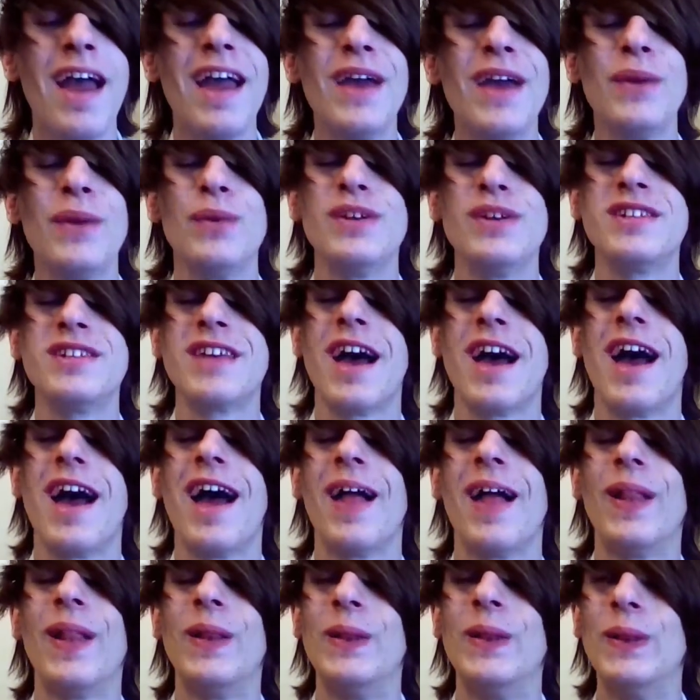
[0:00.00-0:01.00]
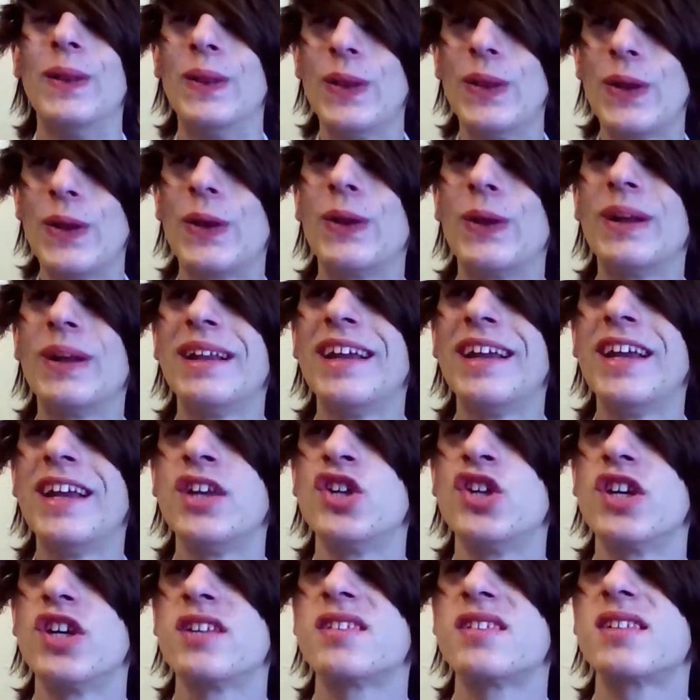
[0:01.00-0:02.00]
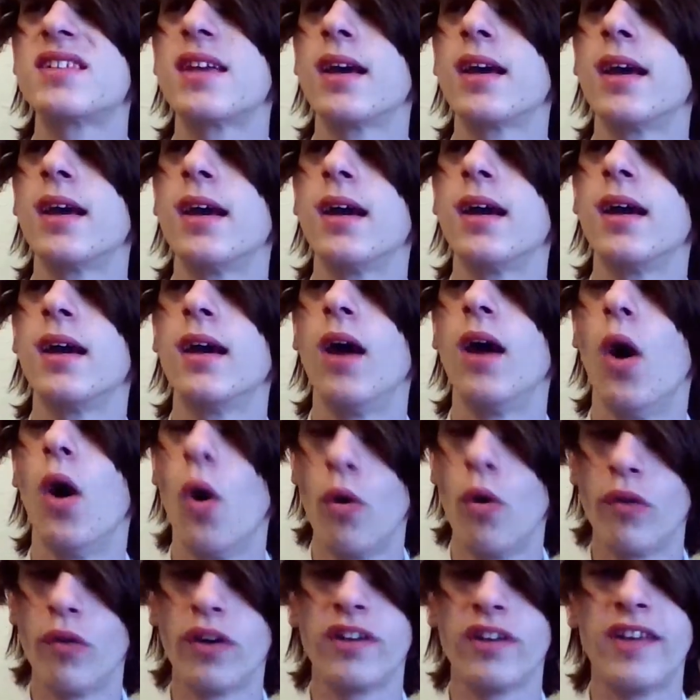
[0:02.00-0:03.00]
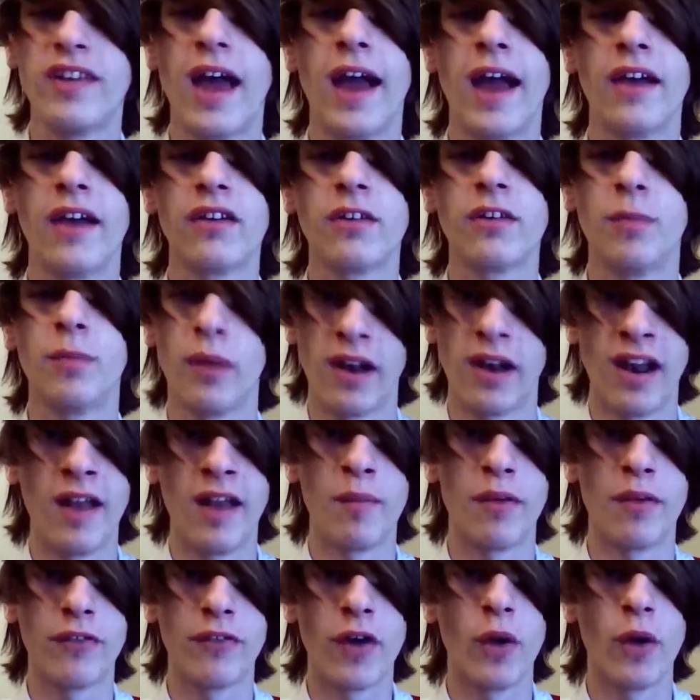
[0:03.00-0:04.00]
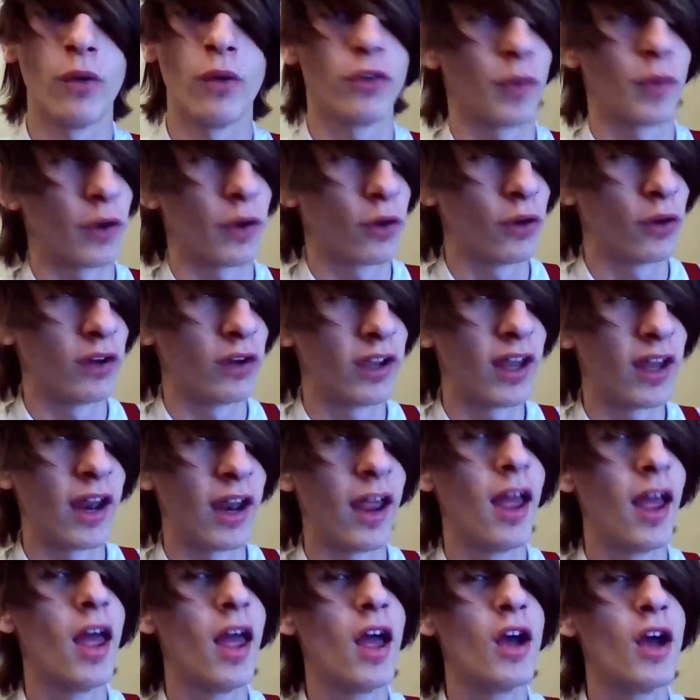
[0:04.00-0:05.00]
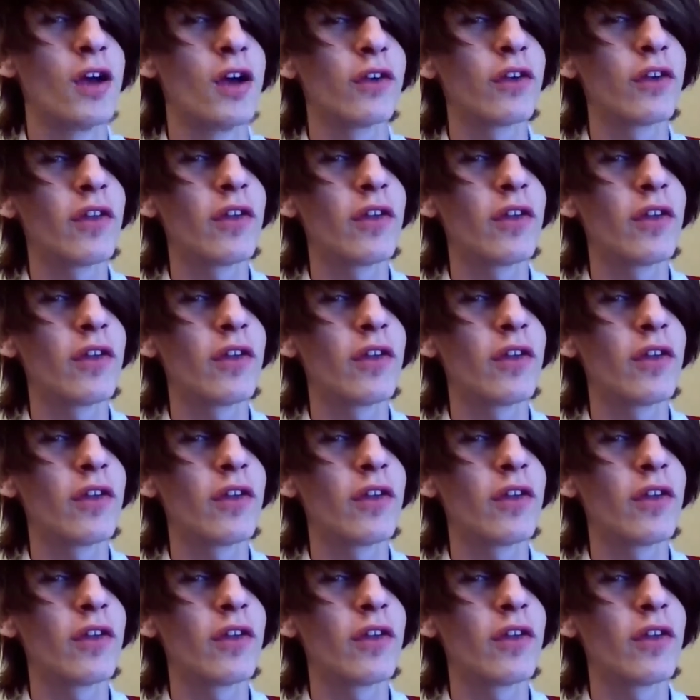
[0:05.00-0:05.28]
it was literally just over text, but I didn't have my phone, so I couldn't get it.